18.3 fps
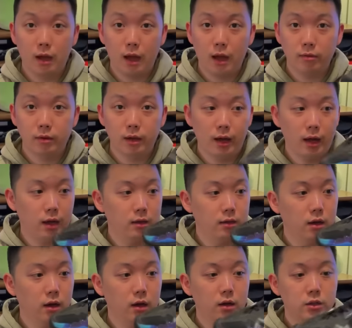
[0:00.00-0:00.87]
I have the
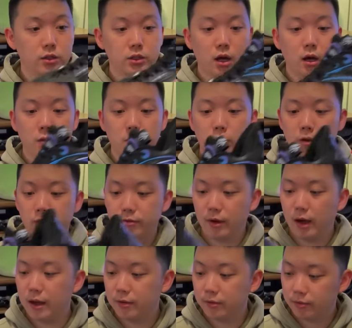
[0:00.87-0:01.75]
Anta Shockwave
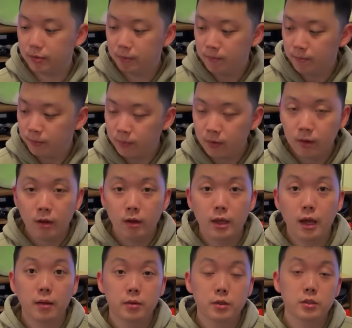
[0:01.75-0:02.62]
five.
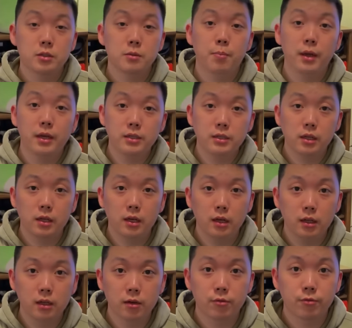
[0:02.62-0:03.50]
Yeah, this is
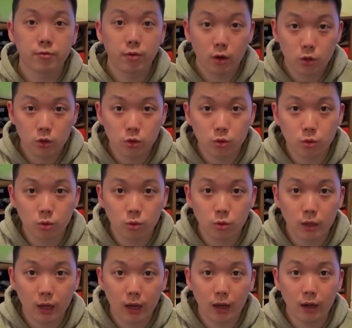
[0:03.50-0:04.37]
basically the first
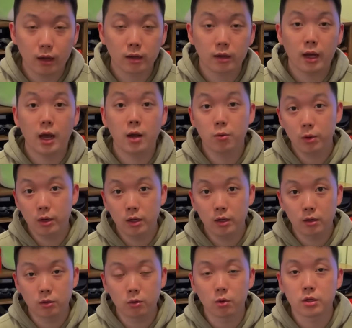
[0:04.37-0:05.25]
shoe that
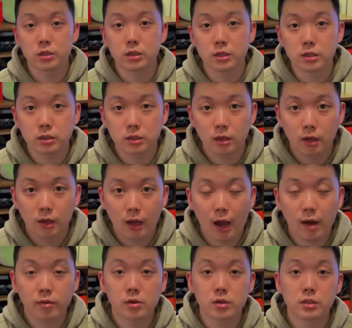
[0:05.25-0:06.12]
Kyrie endorses
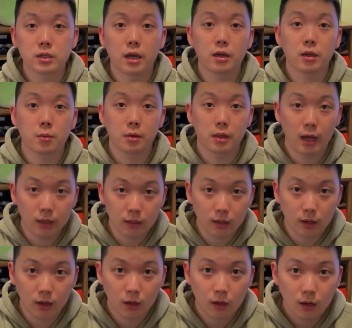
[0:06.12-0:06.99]
after signing with
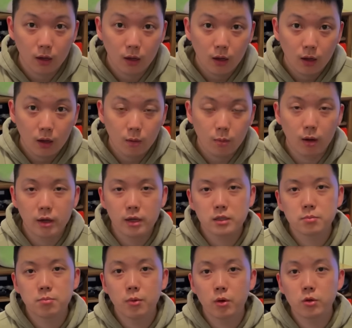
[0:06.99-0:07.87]
Anta. Well,
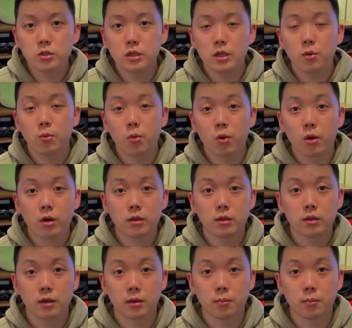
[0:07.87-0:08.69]
he's mostly worn the